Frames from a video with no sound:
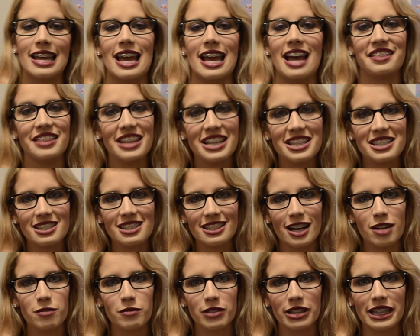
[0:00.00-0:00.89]
And that
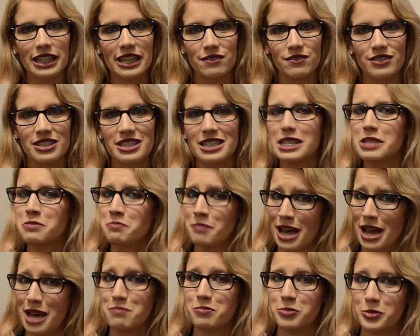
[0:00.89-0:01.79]
slight relief is these
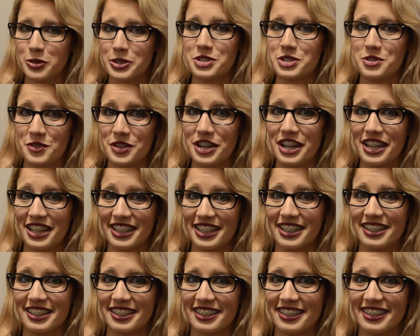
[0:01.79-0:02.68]
bad boys right
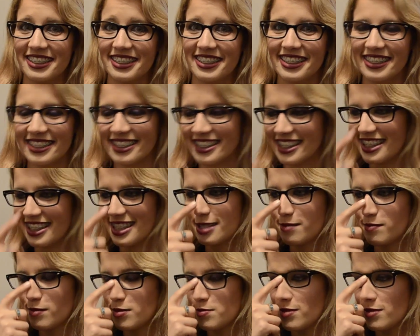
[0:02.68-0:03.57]
here. No, that's
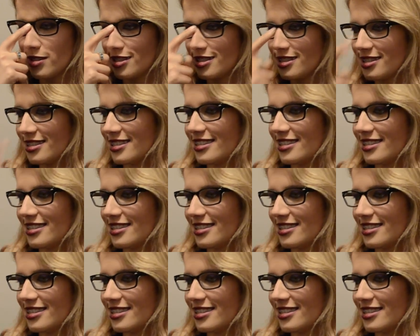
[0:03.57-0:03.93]
a bit much.